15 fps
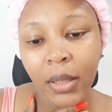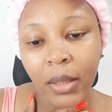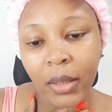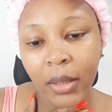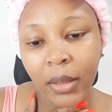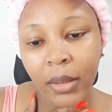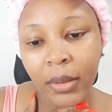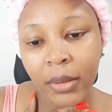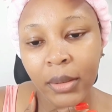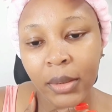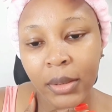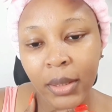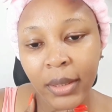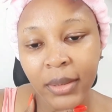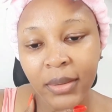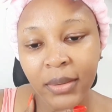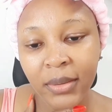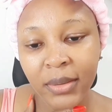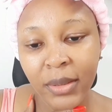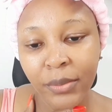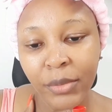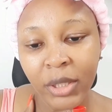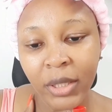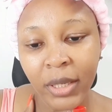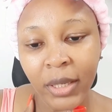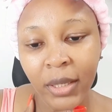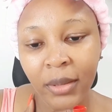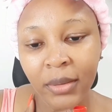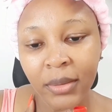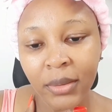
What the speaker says: And let's see something else.